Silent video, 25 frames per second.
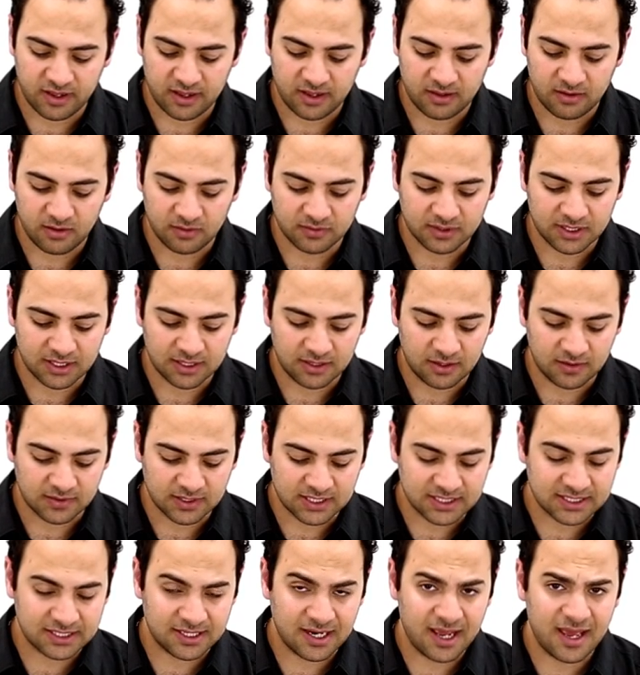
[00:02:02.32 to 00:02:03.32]
there on
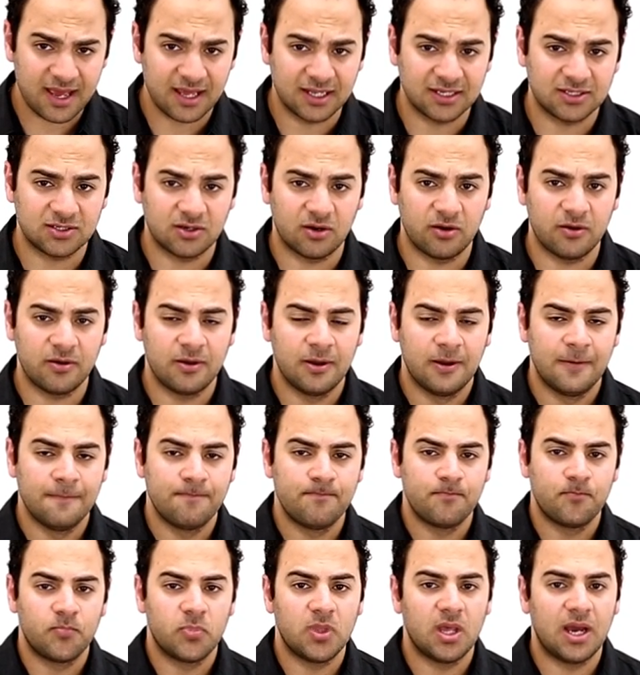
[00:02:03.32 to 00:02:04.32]
the snare. So
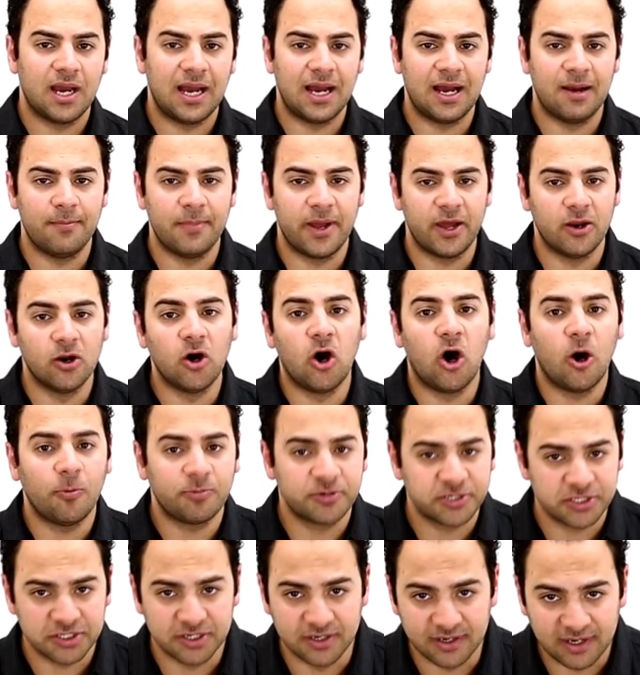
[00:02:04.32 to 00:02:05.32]
an
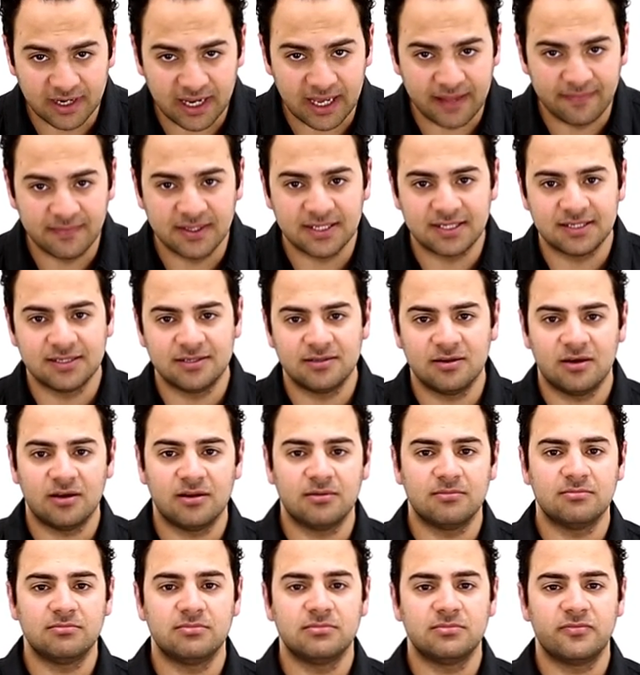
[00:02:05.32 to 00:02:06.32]
option, and this is
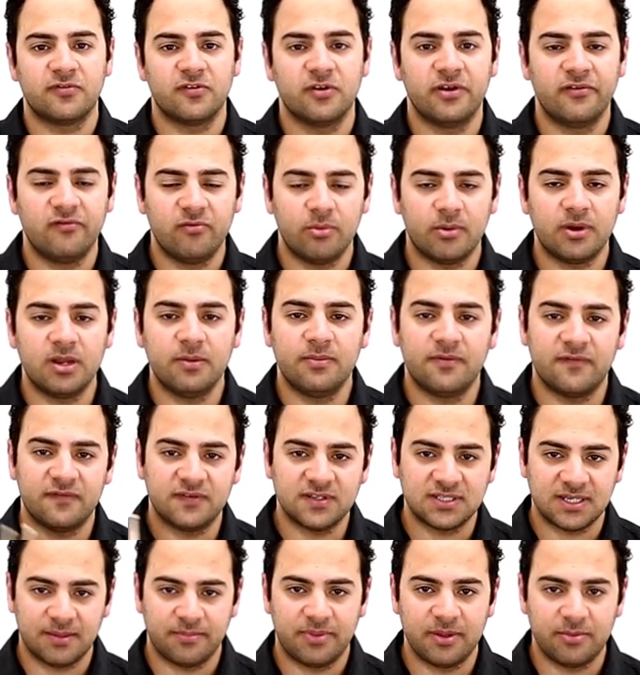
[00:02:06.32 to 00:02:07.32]
not for everybody, but
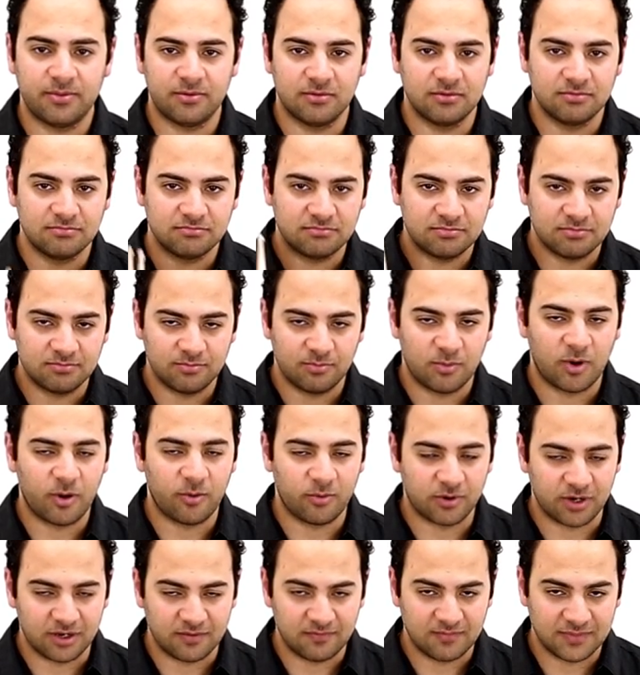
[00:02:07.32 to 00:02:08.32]
for some people might
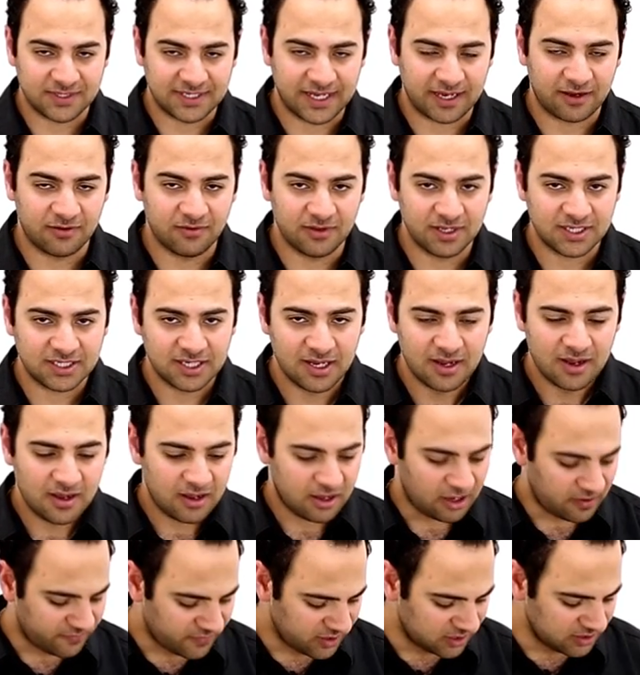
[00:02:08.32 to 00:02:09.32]
want to tackle this.
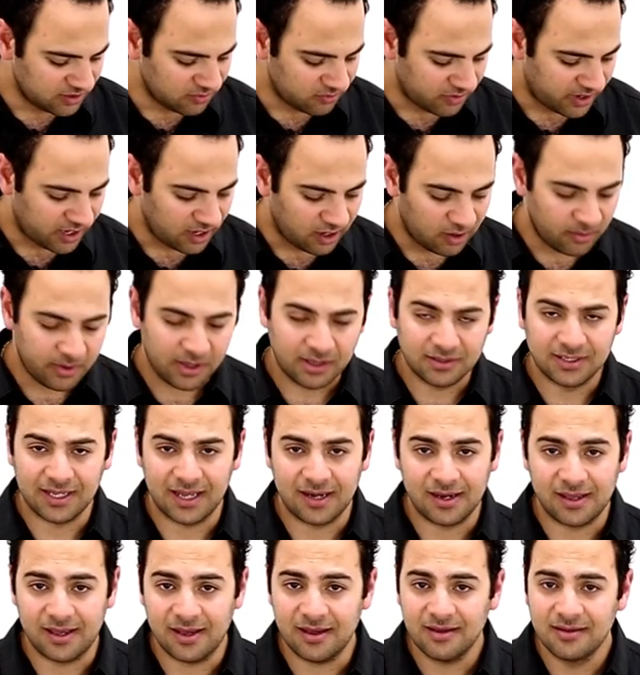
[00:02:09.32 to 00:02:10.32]
I've got a little cowbell
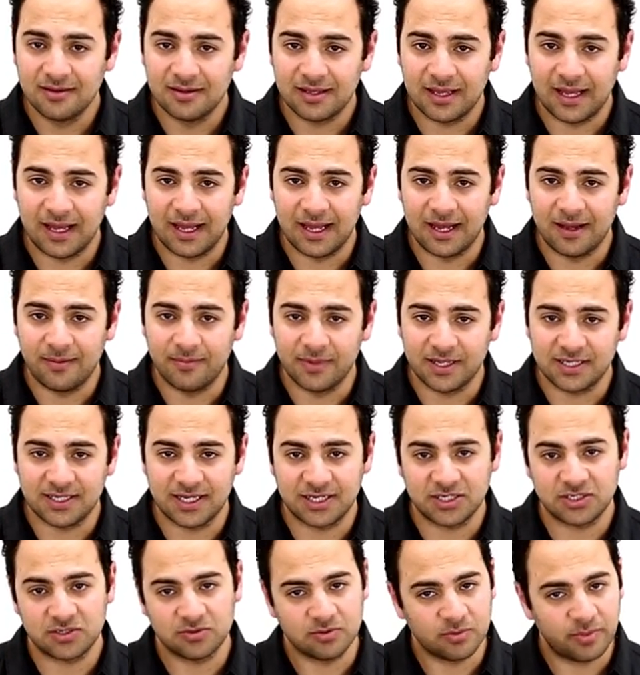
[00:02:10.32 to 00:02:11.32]
down here
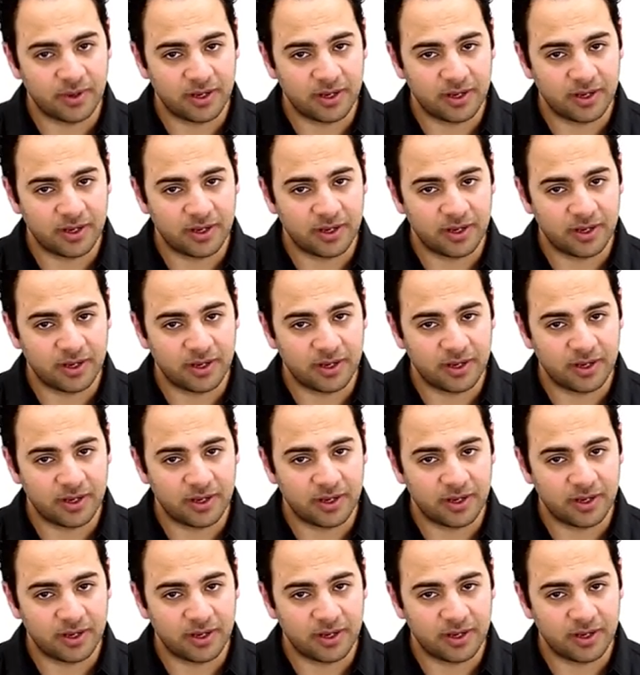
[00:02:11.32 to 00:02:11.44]
attached to a